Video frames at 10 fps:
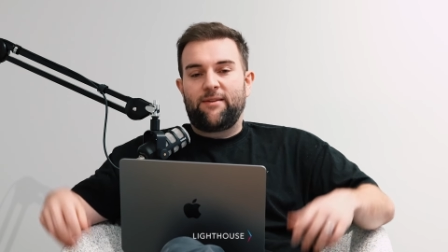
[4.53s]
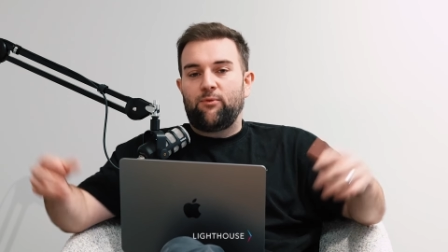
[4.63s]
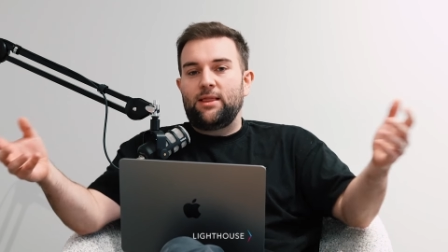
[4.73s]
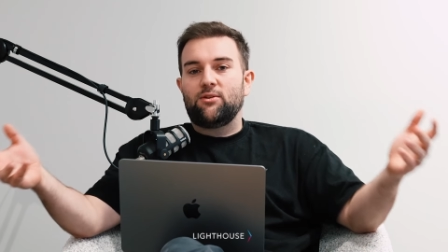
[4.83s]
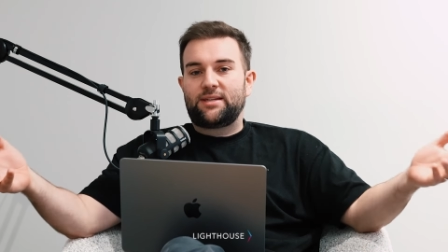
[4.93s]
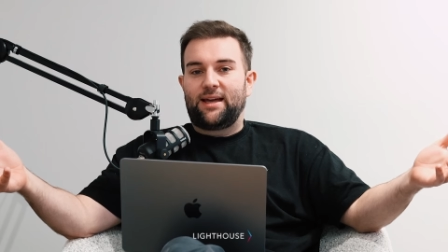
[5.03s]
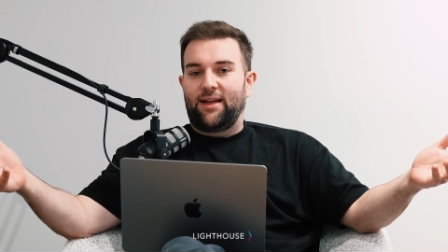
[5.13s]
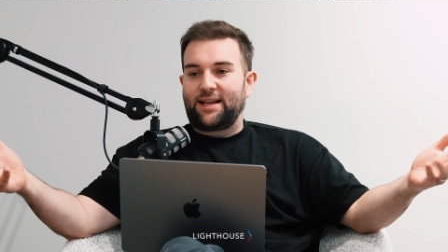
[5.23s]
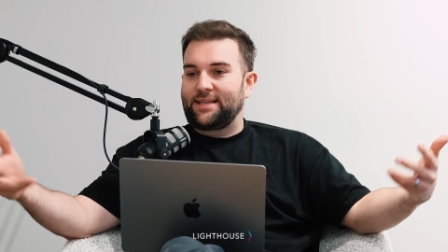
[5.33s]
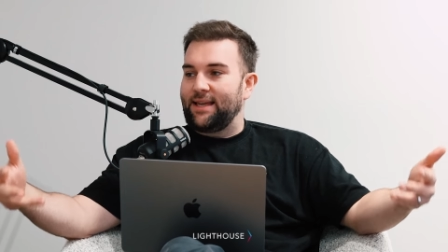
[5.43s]
If we looked at,
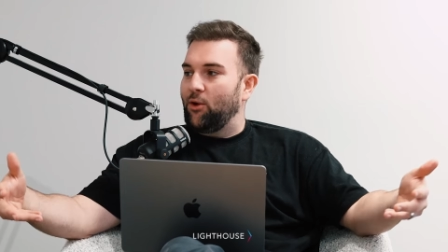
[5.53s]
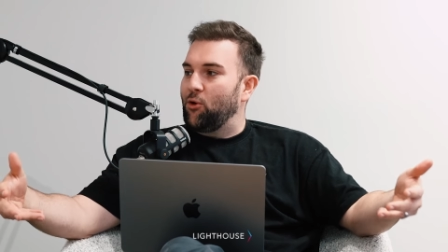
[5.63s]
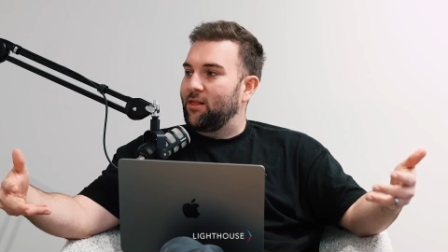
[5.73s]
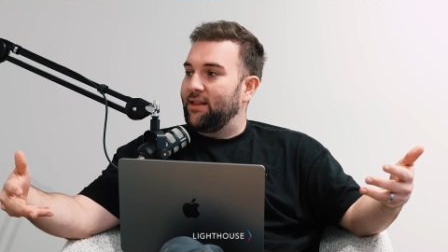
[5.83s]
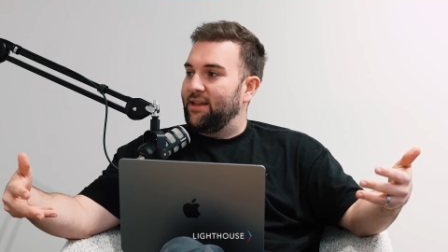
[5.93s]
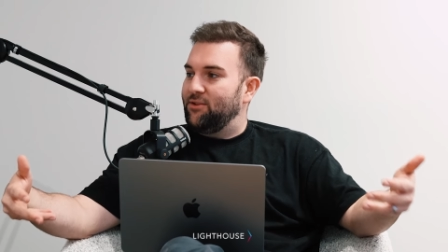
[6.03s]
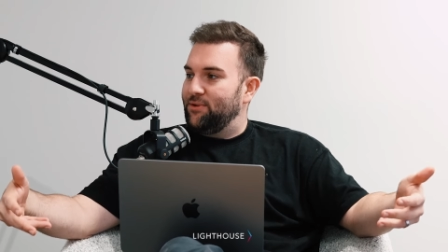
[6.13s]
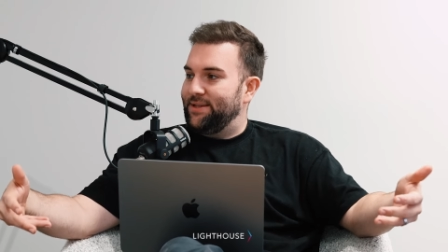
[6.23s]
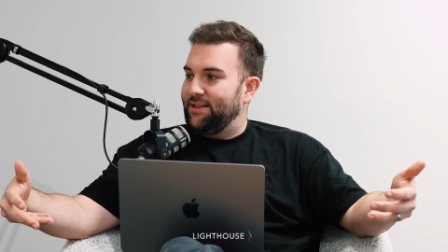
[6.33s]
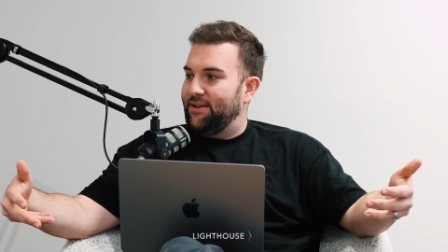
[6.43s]
like, say, locally in
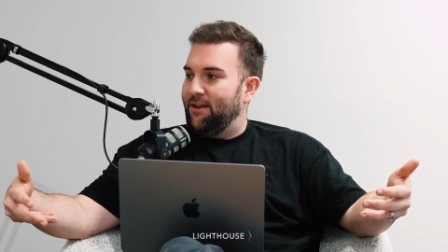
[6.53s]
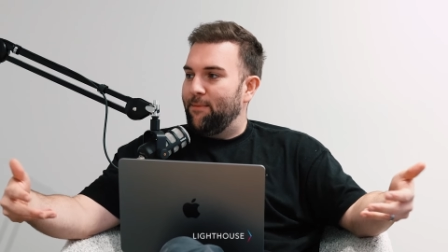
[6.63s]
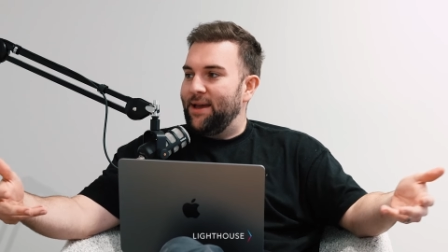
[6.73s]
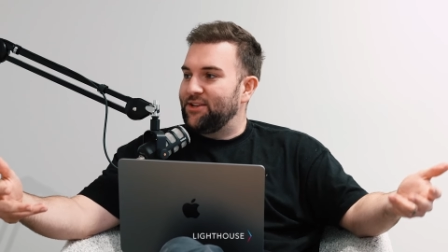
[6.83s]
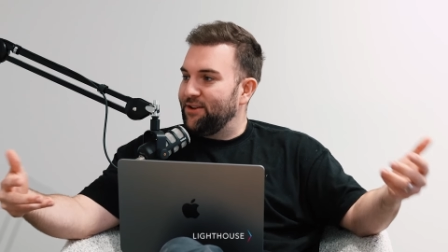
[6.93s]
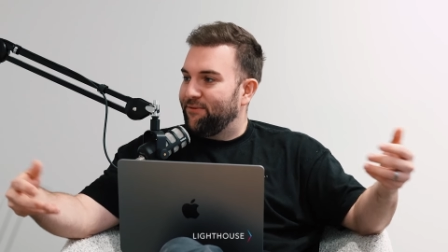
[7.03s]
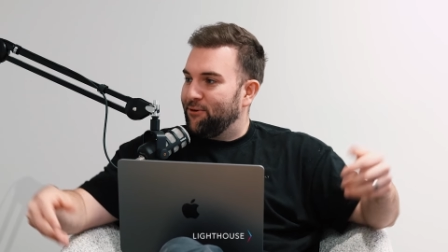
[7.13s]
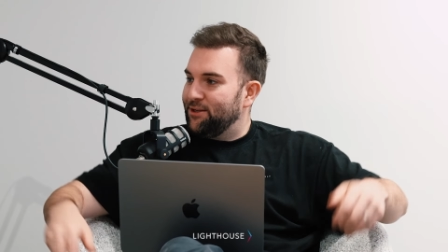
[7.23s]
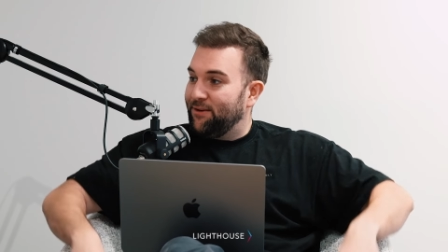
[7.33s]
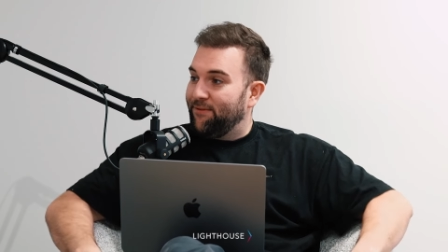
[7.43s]
New Zealand, imagine if
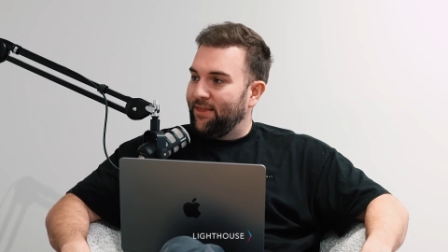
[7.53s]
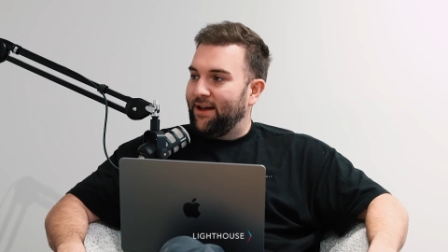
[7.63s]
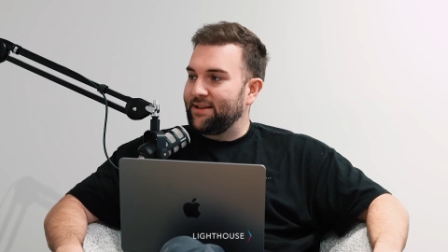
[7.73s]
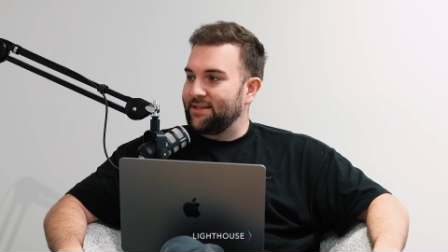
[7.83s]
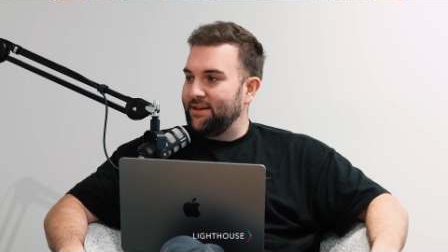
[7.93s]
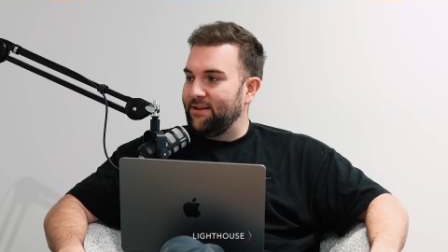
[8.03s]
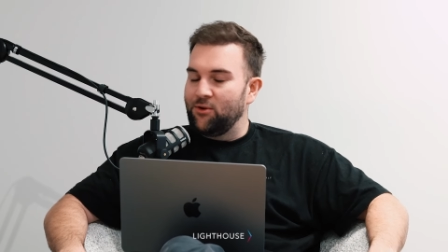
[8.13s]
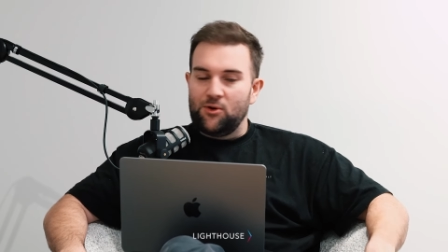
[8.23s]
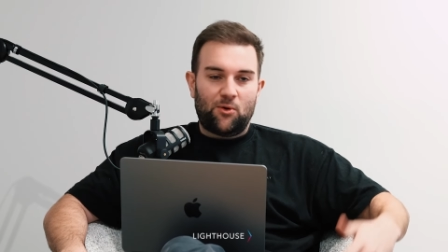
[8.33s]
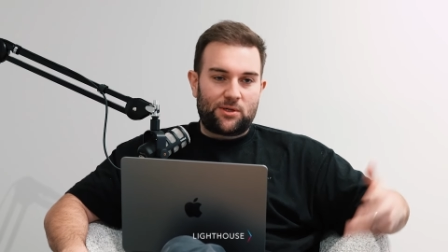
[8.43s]
Christopher
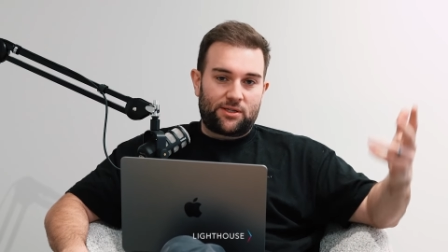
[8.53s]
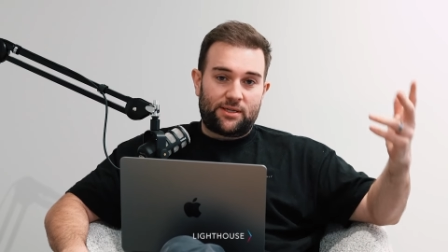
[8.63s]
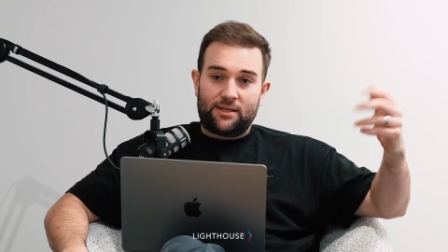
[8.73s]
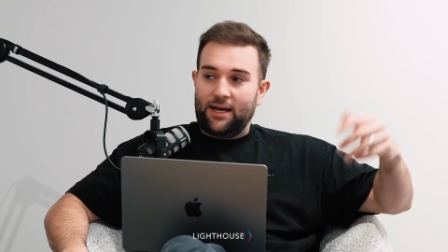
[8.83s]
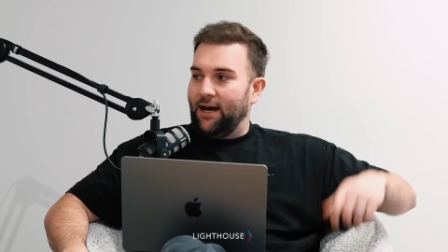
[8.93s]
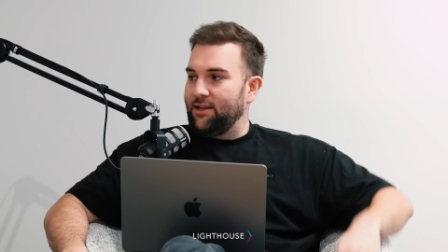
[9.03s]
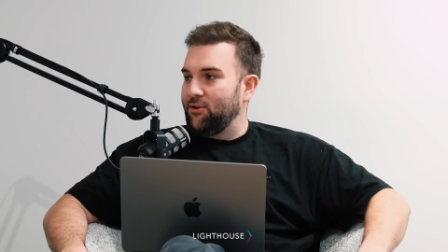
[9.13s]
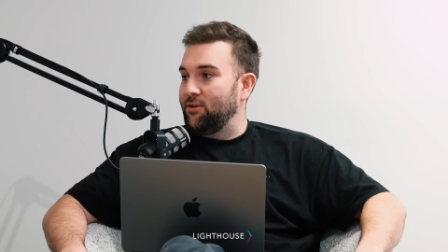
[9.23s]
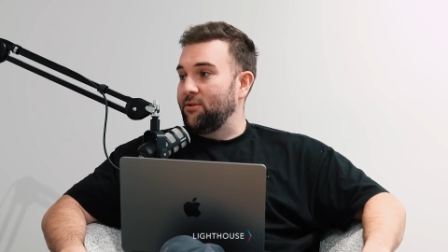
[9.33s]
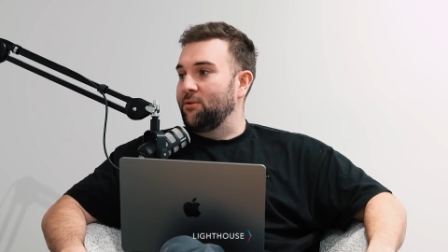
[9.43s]
Luxon or Jacinda
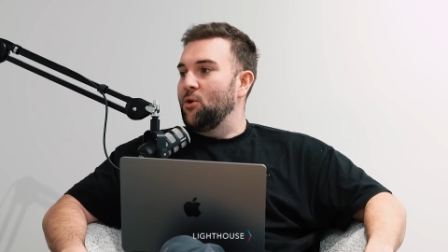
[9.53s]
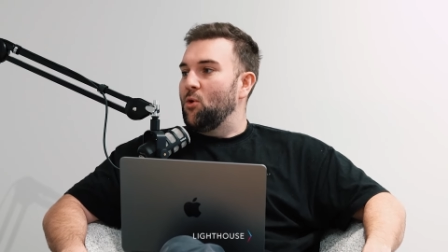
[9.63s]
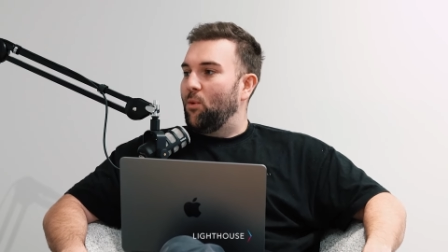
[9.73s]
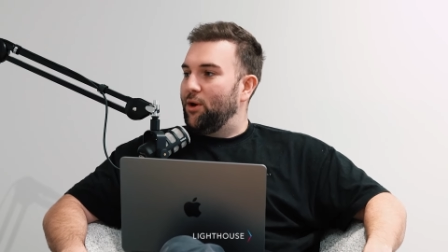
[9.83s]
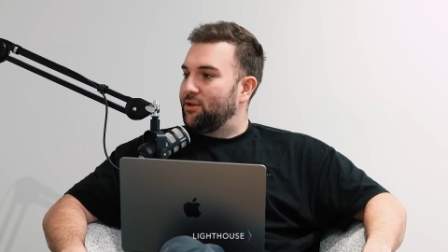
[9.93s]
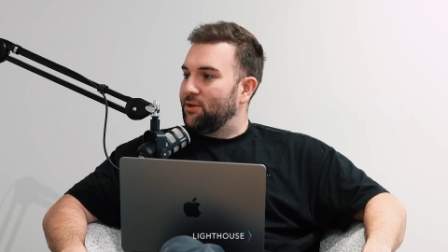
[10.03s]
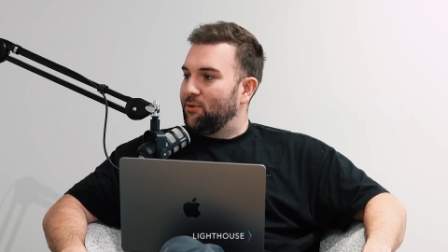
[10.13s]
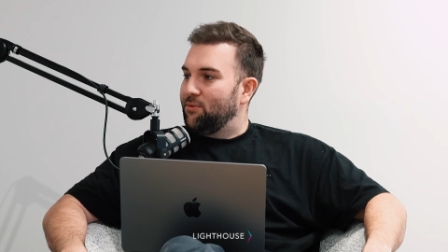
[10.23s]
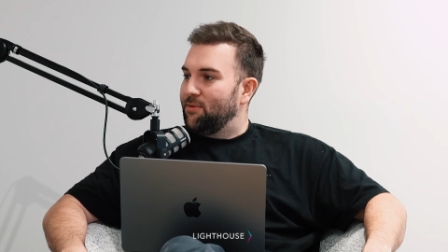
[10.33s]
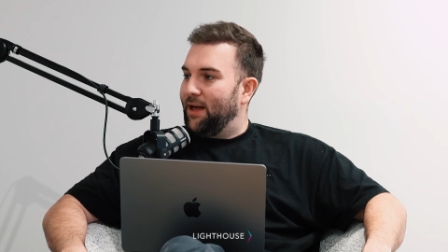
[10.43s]
Ardern were
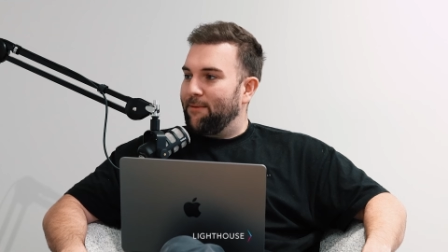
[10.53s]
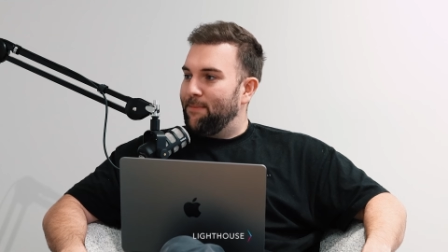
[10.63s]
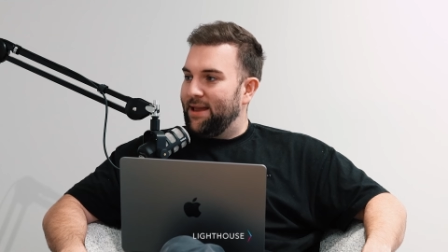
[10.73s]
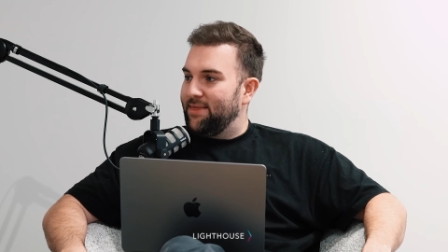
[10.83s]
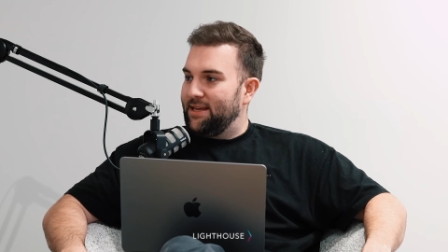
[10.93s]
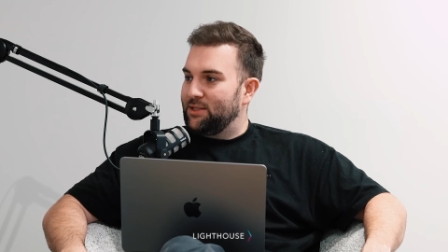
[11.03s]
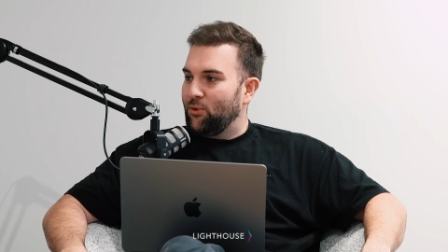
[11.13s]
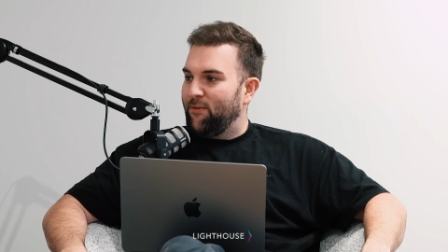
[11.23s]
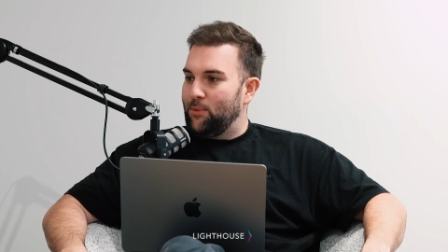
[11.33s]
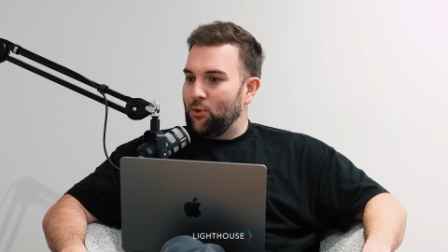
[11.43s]
to, like, make these
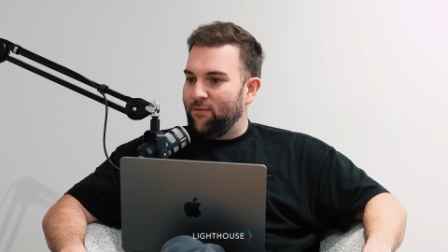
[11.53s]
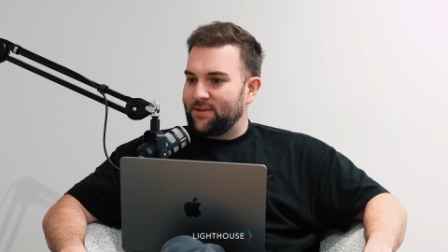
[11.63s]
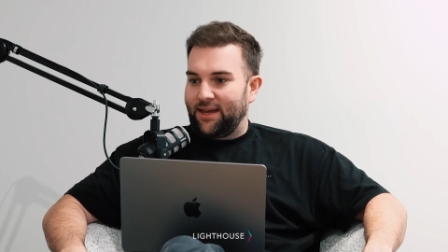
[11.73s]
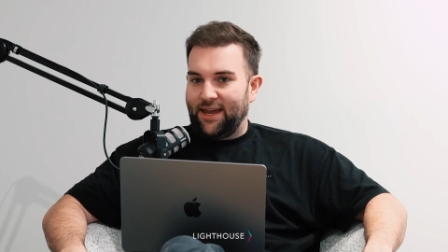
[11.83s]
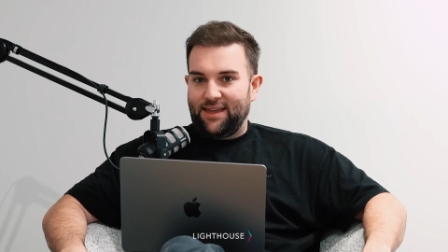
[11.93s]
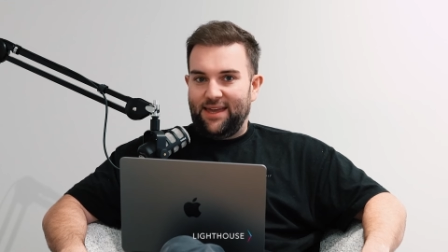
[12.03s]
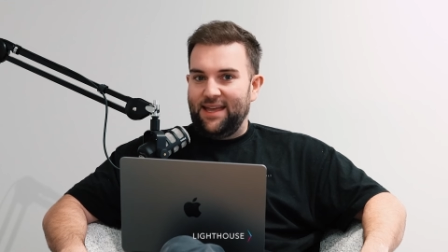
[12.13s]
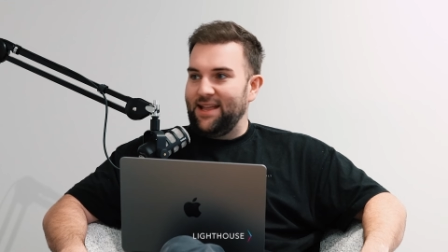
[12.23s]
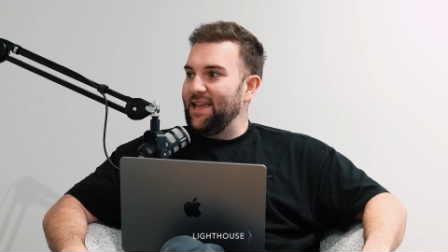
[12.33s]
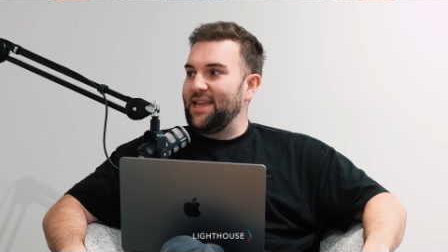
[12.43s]
sort of moves. Like,
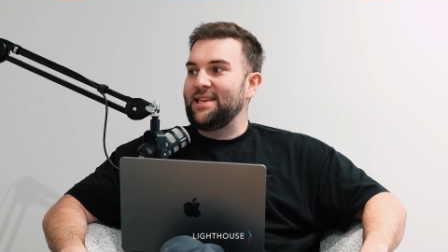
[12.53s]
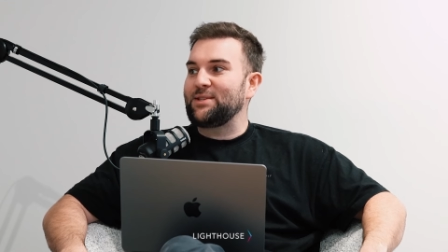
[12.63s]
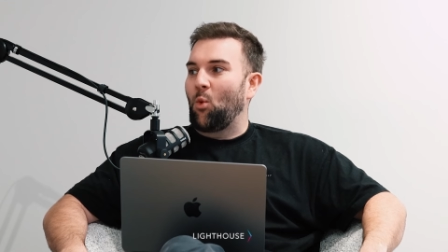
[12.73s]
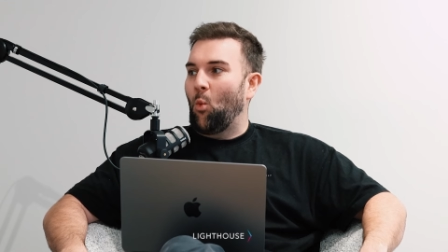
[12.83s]
it is